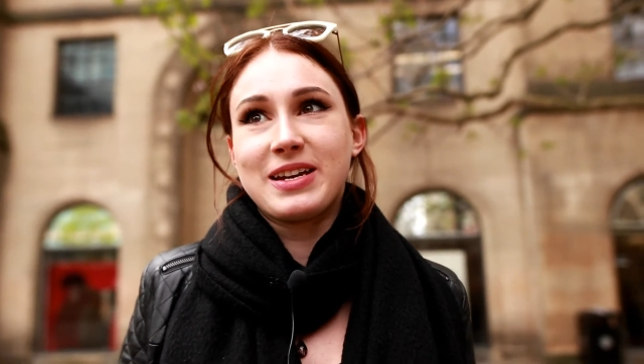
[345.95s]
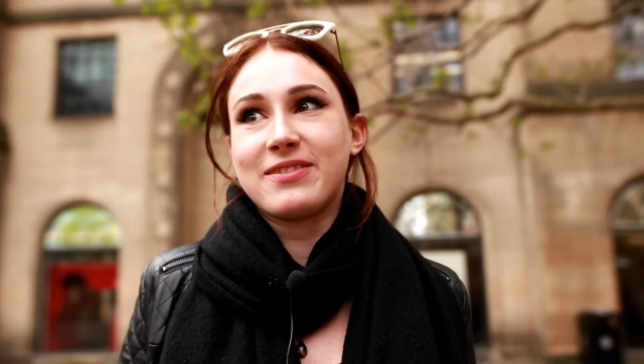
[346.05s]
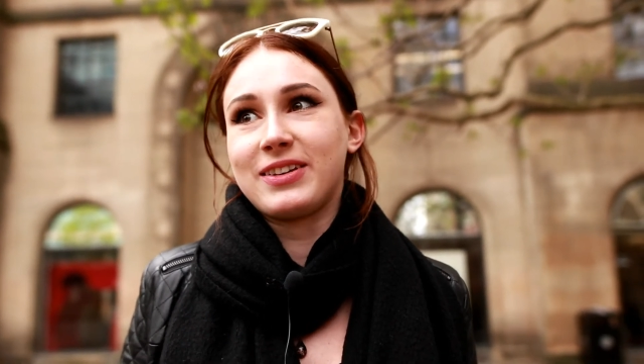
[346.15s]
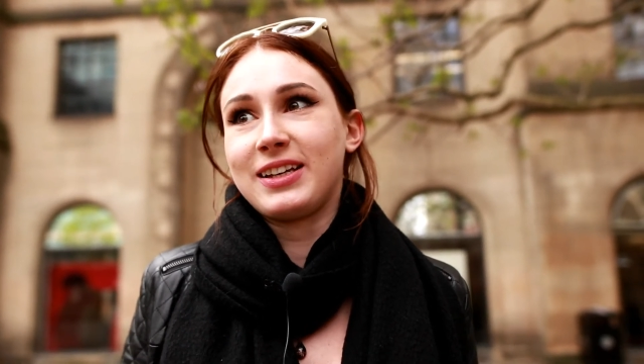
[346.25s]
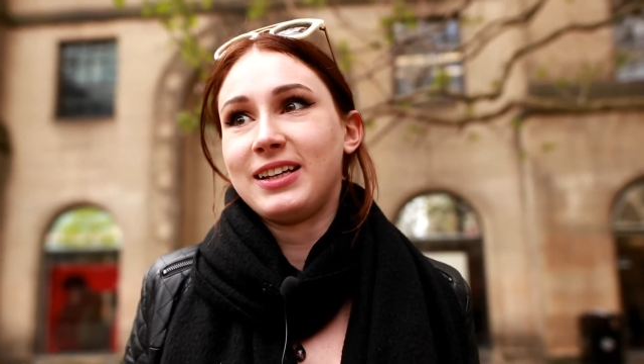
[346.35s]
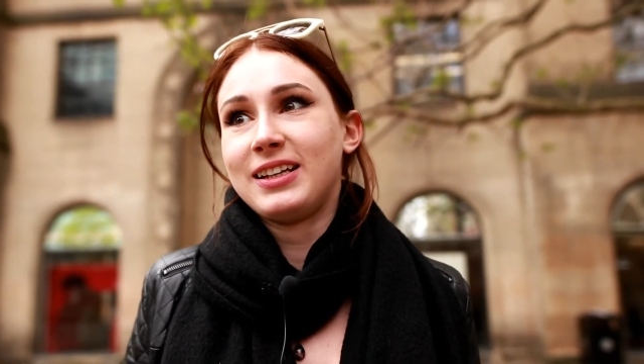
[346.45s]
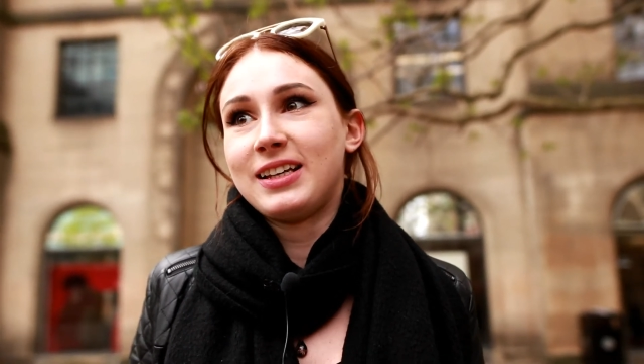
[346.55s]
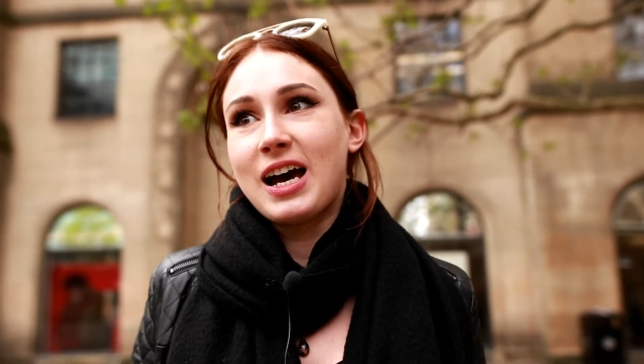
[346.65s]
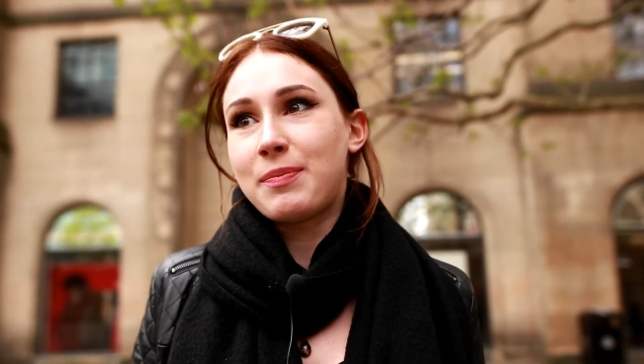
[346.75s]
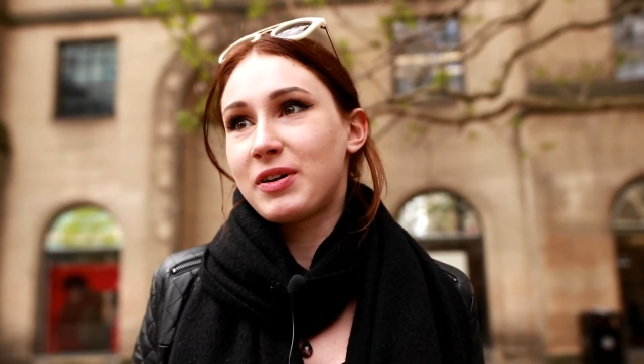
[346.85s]
I think.
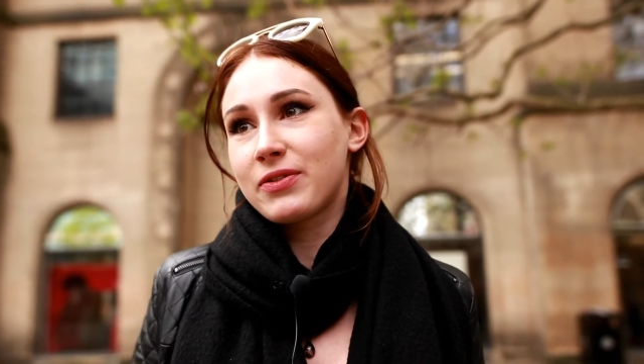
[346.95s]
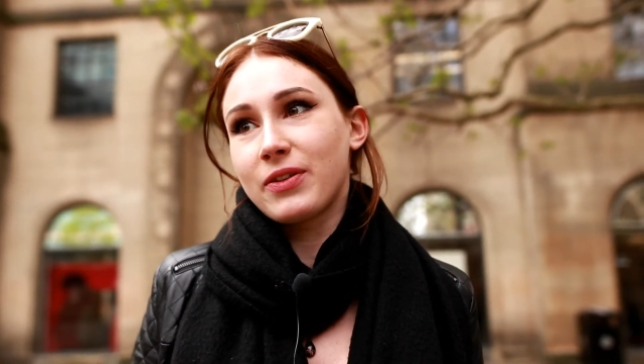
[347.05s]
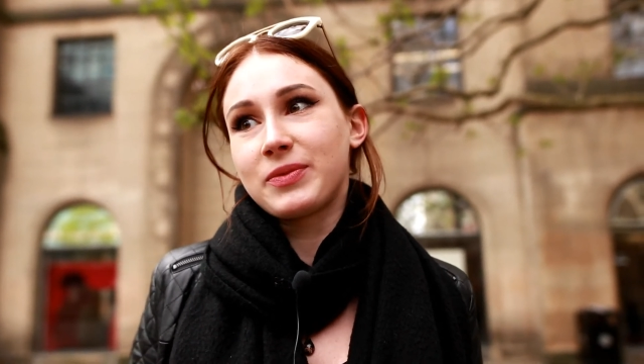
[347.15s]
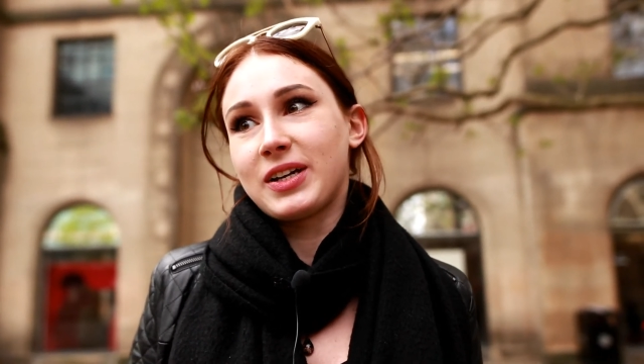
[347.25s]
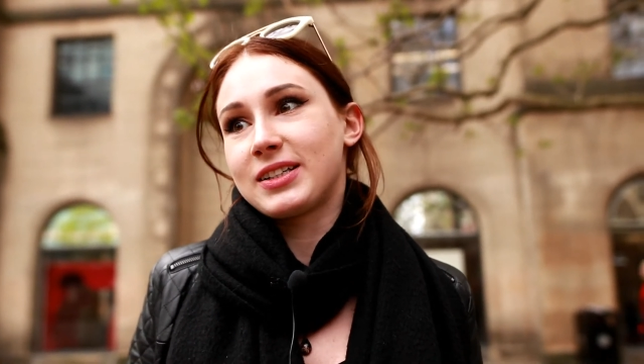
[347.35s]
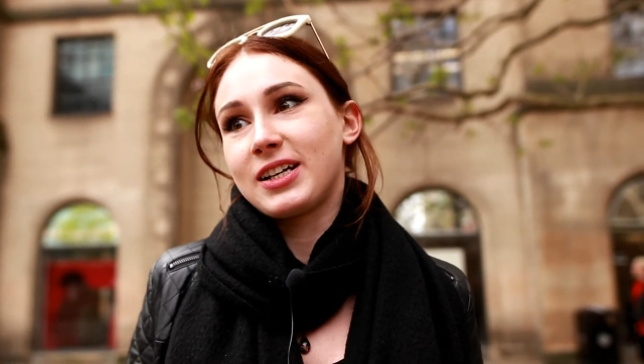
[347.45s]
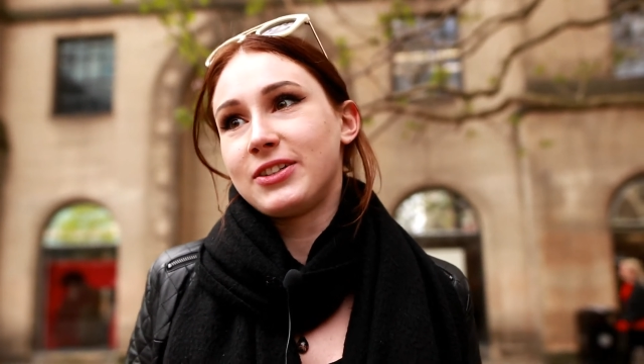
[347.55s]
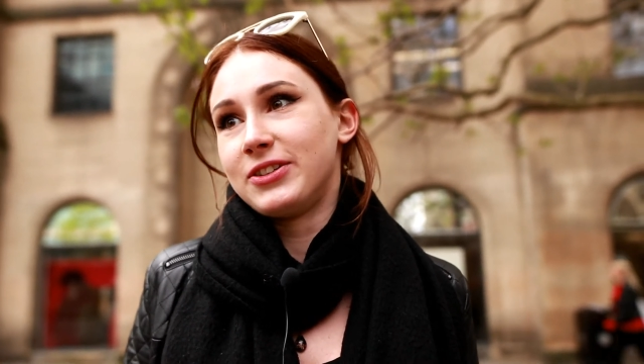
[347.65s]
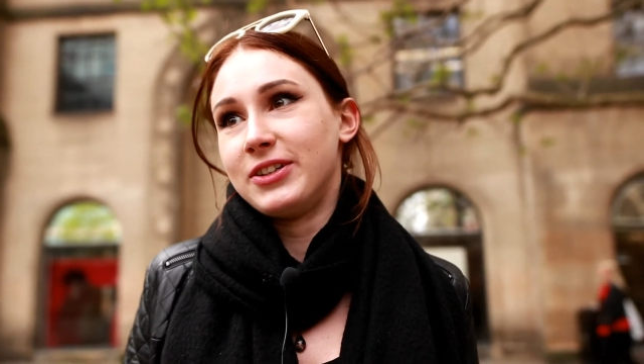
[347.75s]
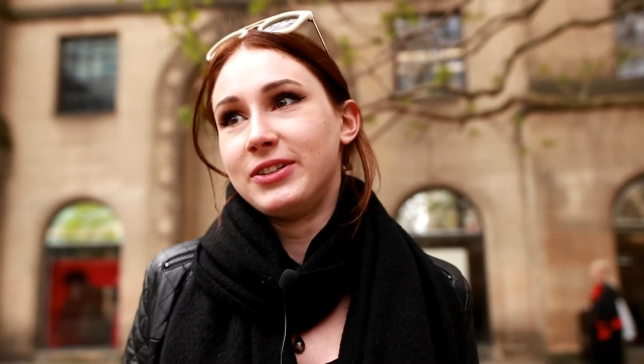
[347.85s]
Apart from that, I
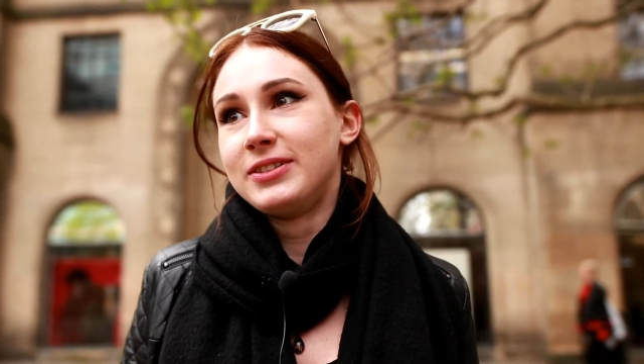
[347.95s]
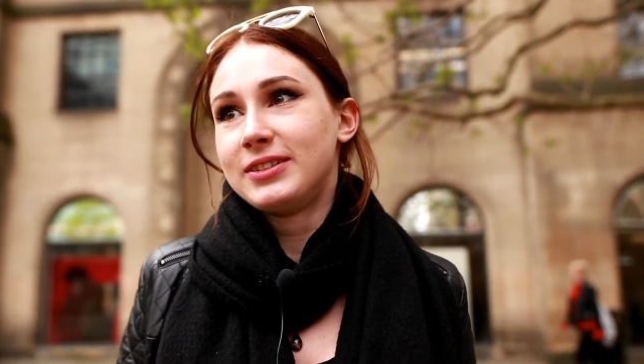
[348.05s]
don't know.